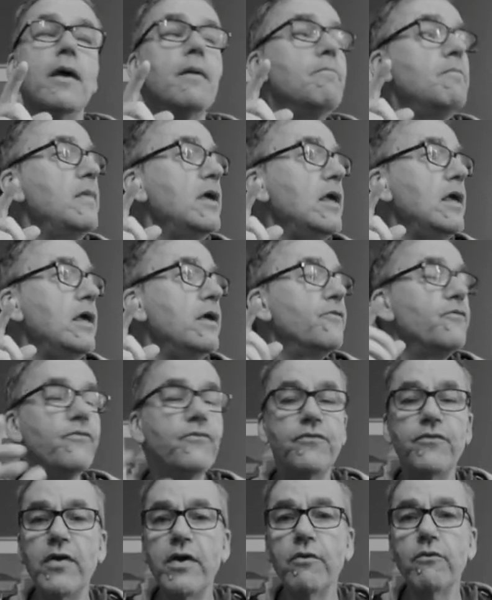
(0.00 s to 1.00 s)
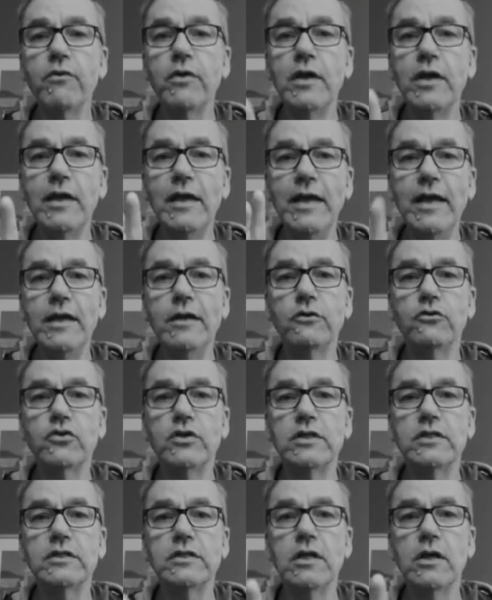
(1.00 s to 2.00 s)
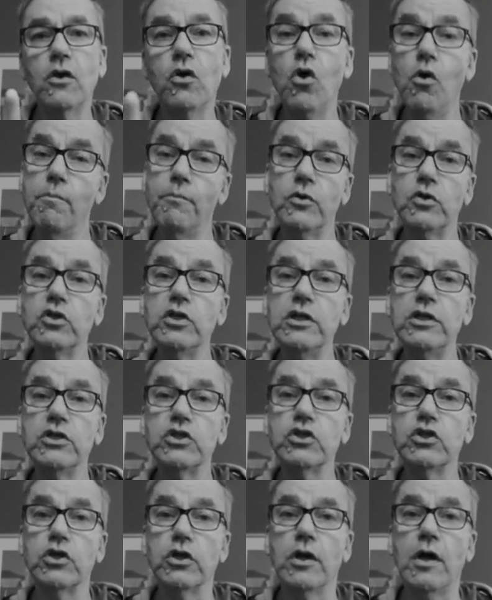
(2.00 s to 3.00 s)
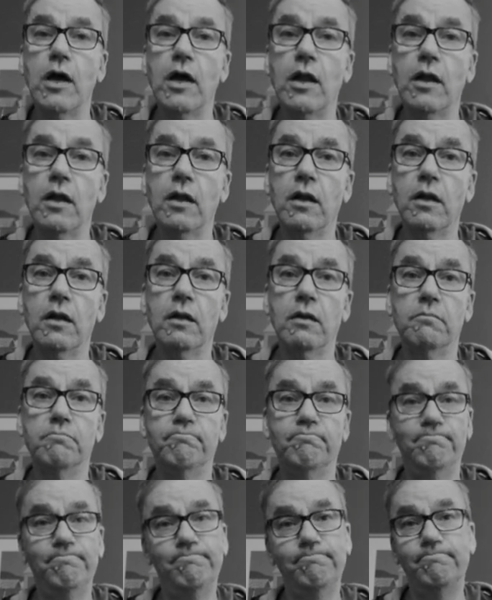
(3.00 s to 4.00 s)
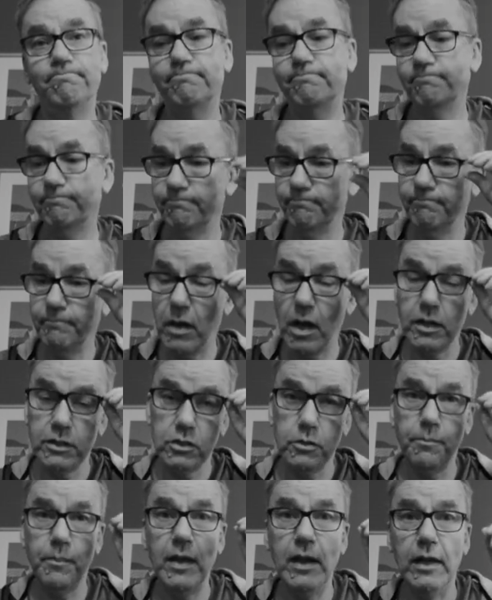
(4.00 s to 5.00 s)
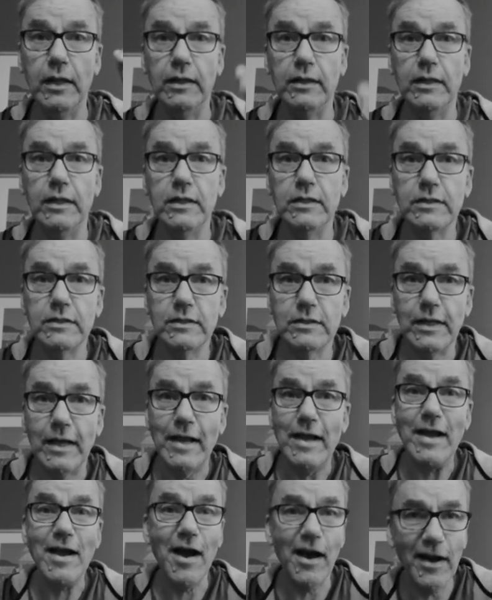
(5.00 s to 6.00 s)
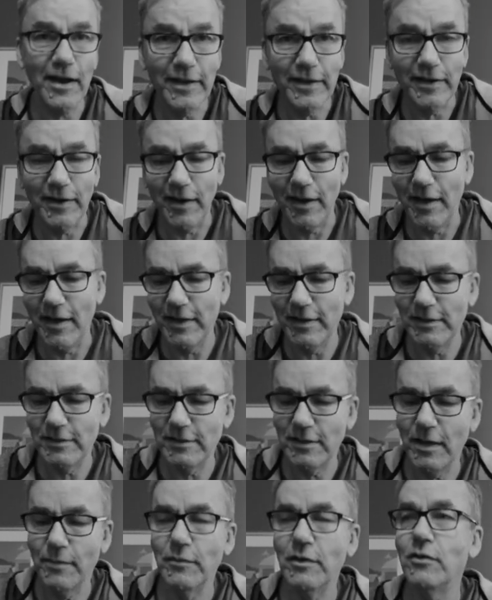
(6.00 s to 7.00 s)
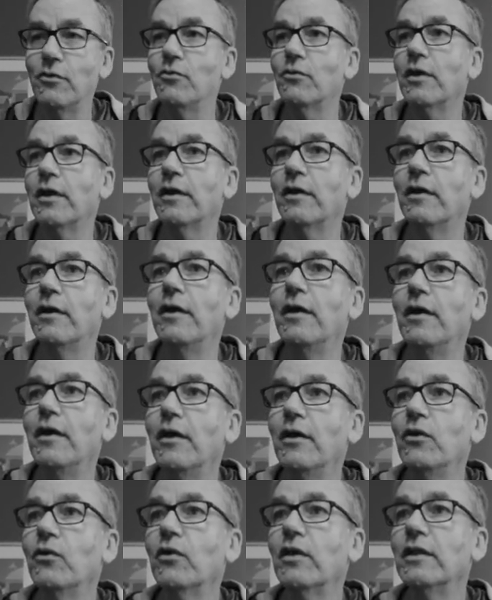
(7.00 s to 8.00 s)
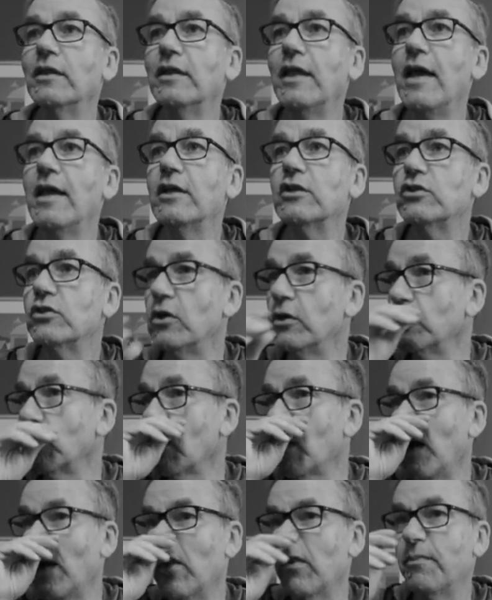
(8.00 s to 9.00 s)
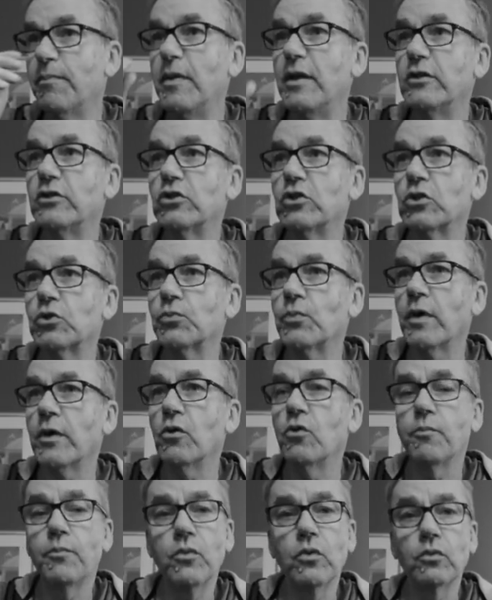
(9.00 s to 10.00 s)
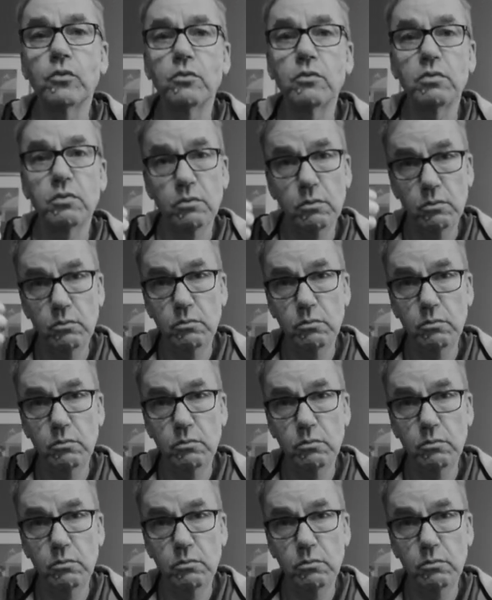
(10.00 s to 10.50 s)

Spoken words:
me very interesting compositional possibilities and guidelines. I mean, you can take certain kind of pictures where you put